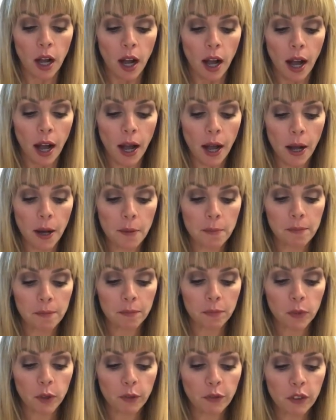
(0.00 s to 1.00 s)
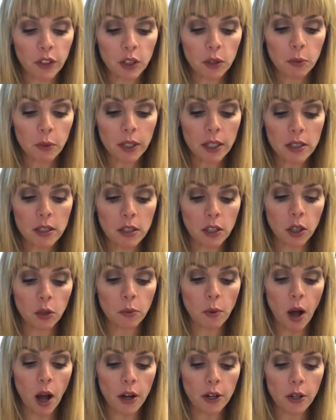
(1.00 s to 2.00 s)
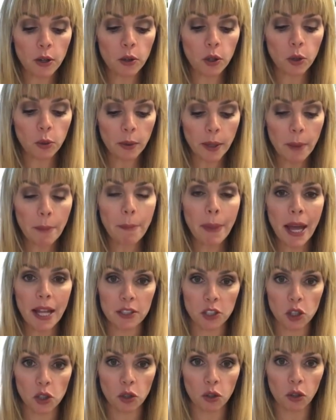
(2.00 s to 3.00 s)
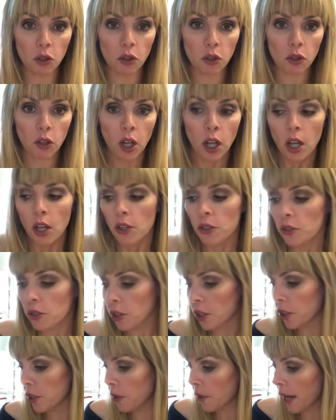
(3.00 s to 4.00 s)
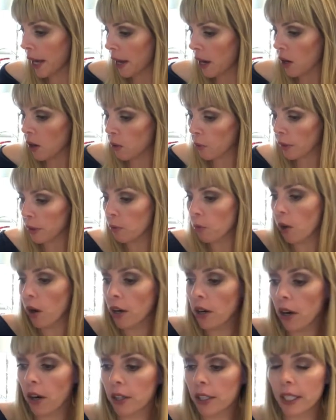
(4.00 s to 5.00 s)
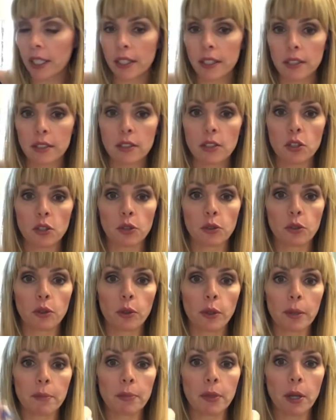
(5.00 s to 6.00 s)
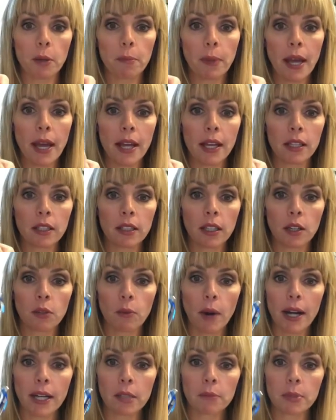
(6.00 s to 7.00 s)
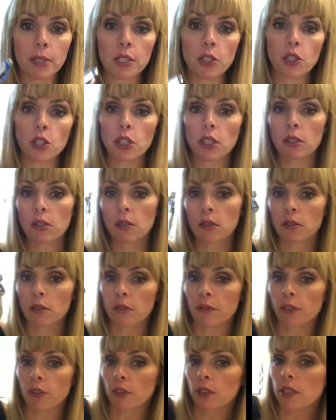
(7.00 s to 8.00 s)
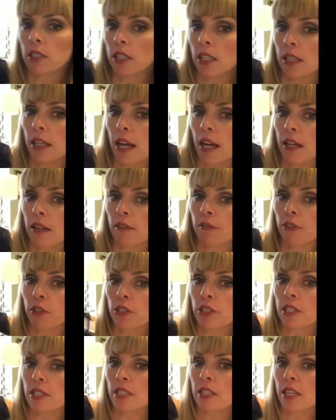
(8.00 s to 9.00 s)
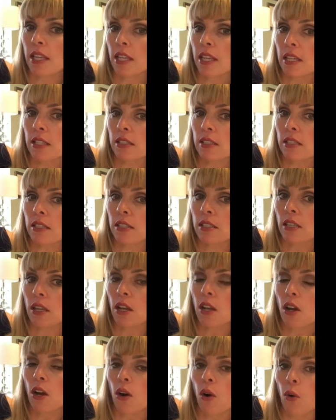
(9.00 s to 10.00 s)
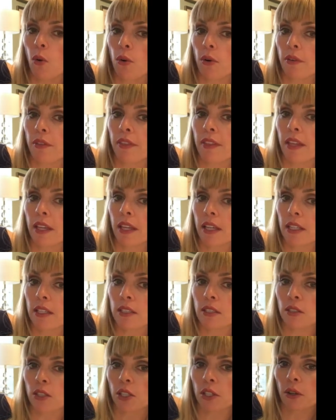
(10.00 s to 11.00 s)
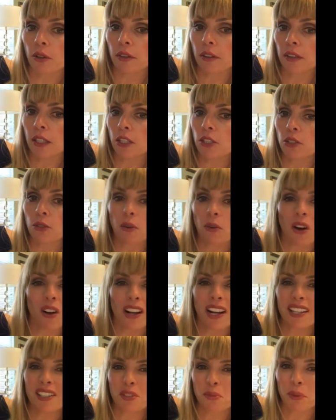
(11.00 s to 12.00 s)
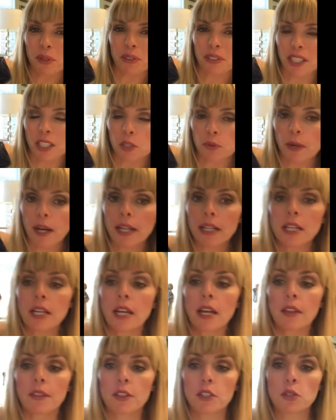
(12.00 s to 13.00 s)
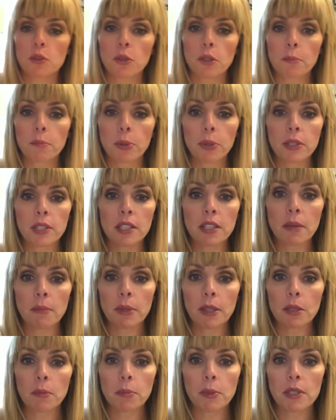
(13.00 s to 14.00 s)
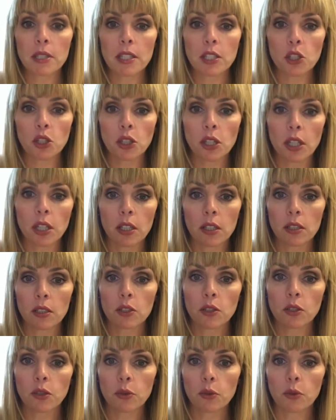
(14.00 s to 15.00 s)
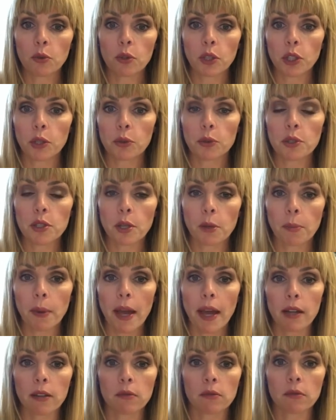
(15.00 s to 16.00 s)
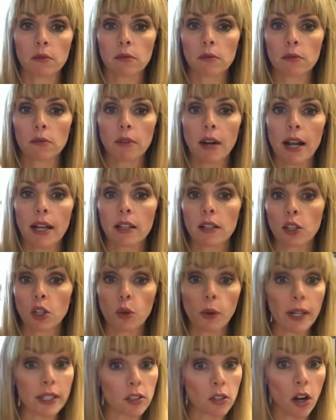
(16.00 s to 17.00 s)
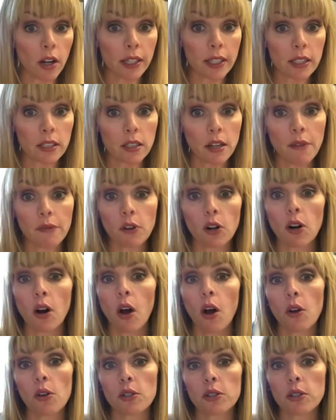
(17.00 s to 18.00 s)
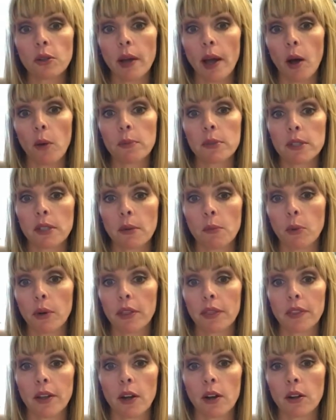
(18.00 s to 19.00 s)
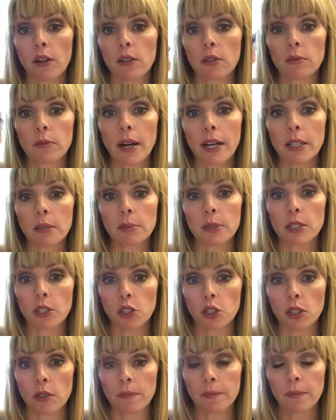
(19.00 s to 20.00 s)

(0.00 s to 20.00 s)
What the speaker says: The 5th one is the Grotto Grip Pencil. So you know how we want our kids to grip their pen in writing position, if you can see that, versus this or this, you know, that they do all kinds of weird things, right? This sort of puts them in the position to use their pen, right? Great stocking stuffer, also helps them with their writing position.